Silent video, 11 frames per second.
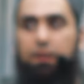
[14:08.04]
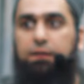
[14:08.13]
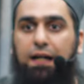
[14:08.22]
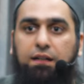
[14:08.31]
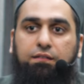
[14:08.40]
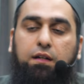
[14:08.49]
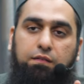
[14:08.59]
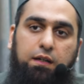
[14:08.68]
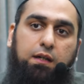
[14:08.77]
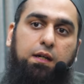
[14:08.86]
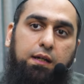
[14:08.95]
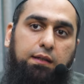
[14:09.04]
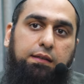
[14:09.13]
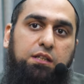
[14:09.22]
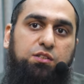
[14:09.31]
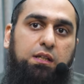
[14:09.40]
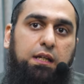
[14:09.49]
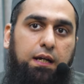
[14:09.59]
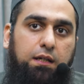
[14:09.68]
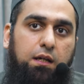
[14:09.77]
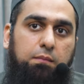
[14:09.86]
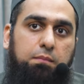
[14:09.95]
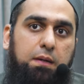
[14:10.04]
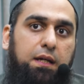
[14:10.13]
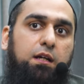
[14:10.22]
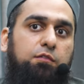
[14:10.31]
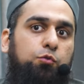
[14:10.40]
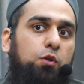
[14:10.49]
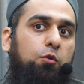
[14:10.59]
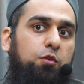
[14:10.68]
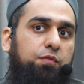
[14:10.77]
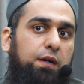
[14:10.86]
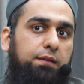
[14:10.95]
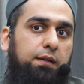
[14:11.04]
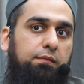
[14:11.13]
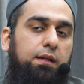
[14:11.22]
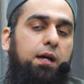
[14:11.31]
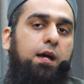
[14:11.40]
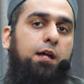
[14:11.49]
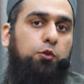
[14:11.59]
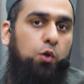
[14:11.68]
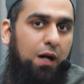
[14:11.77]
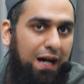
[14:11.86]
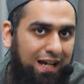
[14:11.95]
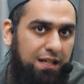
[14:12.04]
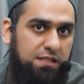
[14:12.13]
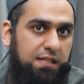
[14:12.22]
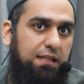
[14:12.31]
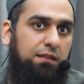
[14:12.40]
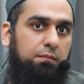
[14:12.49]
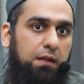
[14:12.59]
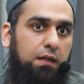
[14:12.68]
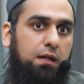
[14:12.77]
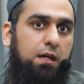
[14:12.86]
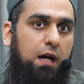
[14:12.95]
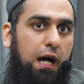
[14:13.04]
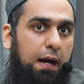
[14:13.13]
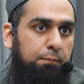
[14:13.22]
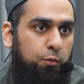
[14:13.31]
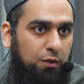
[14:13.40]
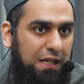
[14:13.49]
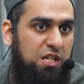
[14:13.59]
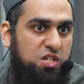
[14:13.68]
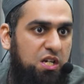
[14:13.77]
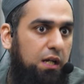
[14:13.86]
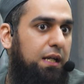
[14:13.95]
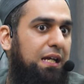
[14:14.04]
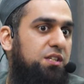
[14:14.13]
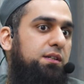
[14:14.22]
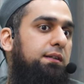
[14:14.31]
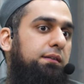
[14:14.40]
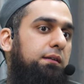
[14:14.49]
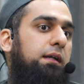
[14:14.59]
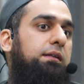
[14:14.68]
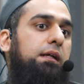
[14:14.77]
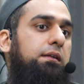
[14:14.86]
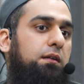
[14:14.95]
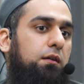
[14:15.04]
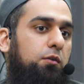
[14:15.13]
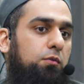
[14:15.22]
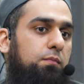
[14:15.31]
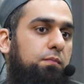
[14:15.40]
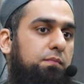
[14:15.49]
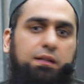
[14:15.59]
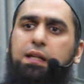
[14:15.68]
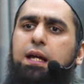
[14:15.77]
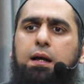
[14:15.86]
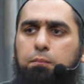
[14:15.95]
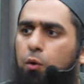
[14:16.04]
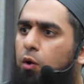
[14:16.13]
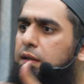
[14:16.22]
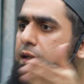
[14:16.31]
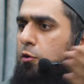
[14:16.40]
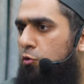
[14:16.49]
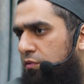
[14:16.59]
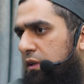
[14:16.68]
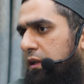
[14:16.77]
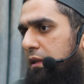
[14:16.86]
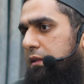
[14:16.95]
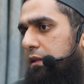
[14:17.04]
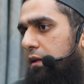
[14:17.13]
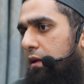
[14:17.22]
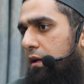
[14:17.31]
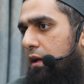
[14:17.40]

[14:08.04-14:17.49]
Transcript: right? That's where we essentially end up making a fool out of ourselves. So, har cheez mein aap potential dangers assess kar lo. Jaisa ki aap bahut sara homework karte hain.